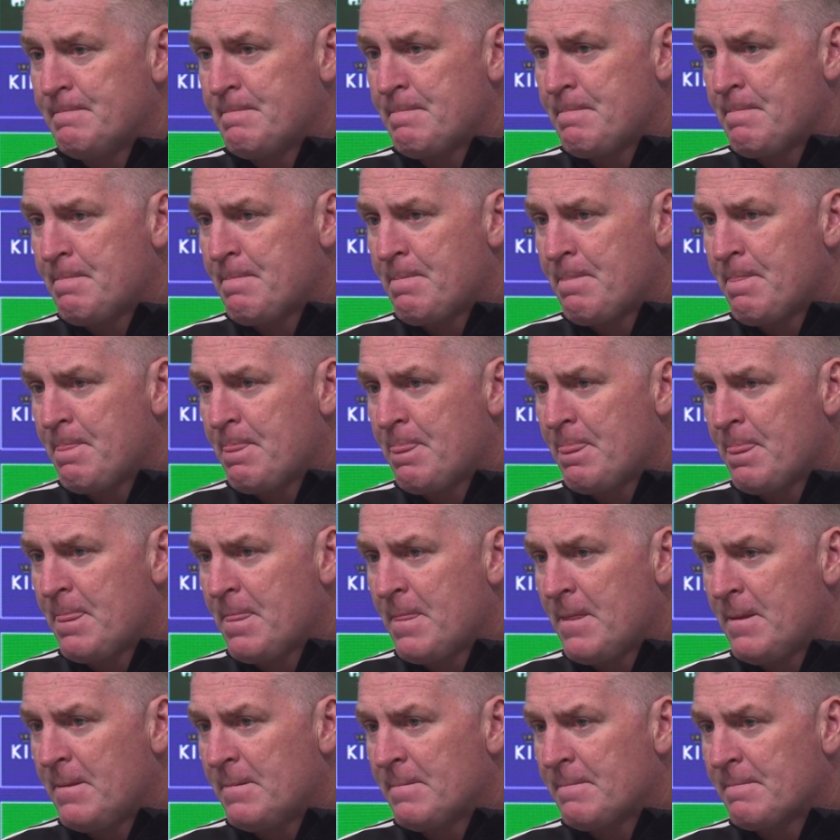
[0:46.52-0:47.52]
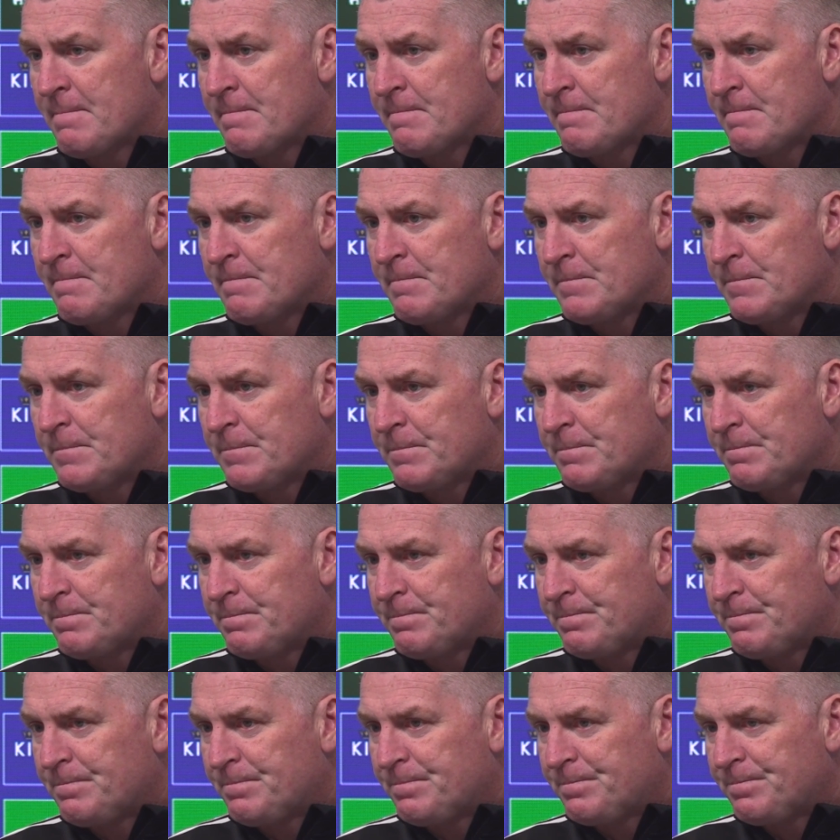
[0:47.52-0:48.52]
Was that an easy decision to
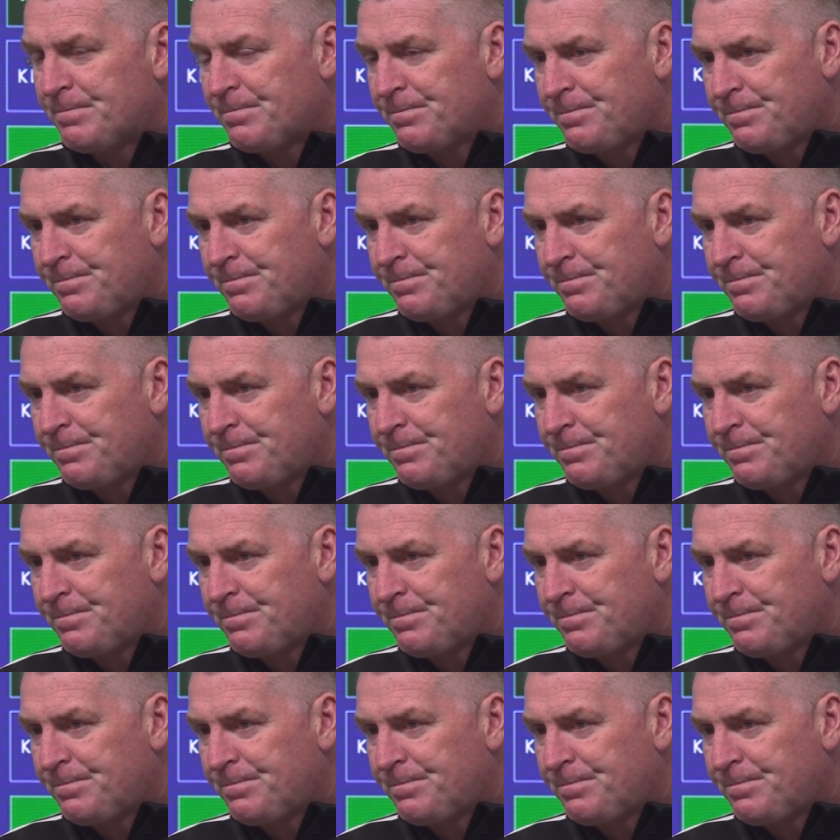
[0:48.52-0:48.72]
think,